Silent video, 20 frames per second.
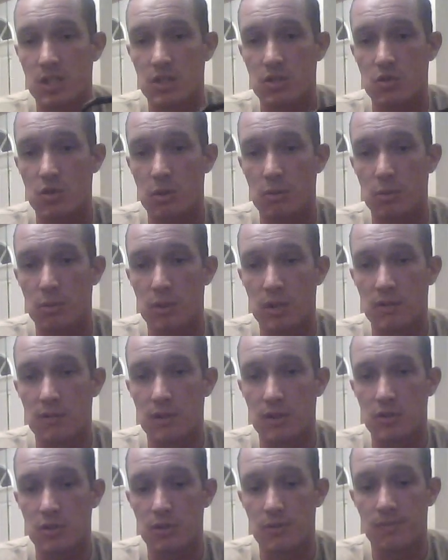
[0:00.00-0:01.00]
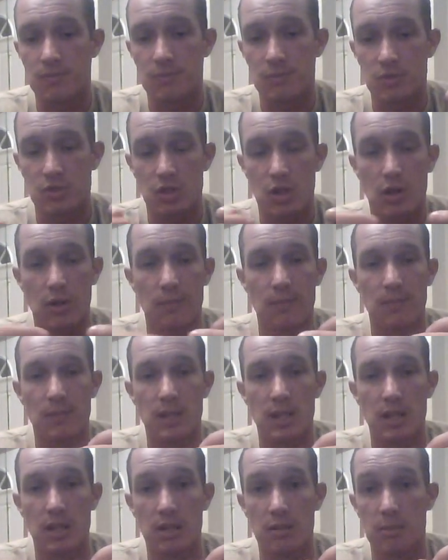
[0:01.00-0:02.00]
Extremely beneficial. So
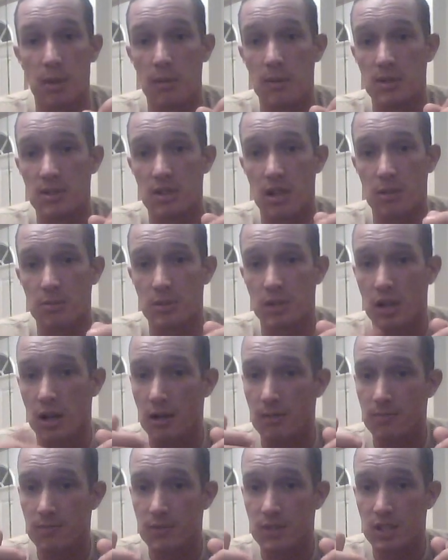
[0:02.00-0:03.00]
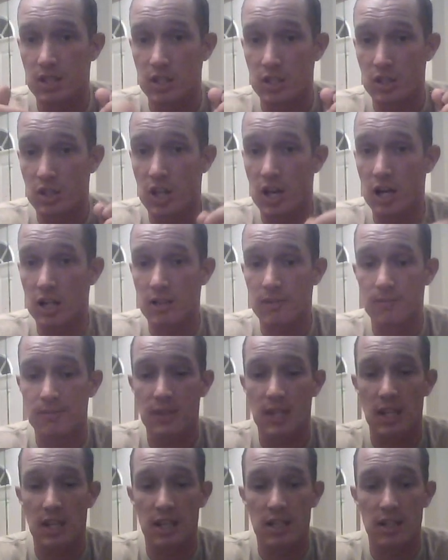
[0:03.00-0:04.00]
maybe this helped you all. Good luck,
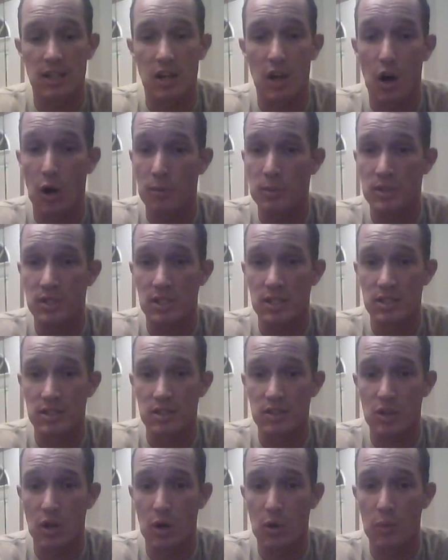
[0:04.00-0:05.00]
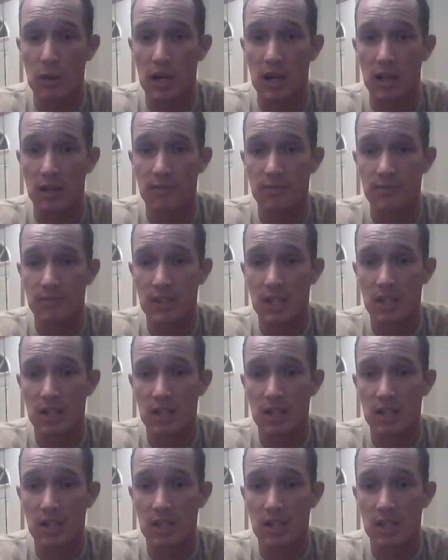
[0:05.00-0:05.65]
and hope your season's going well.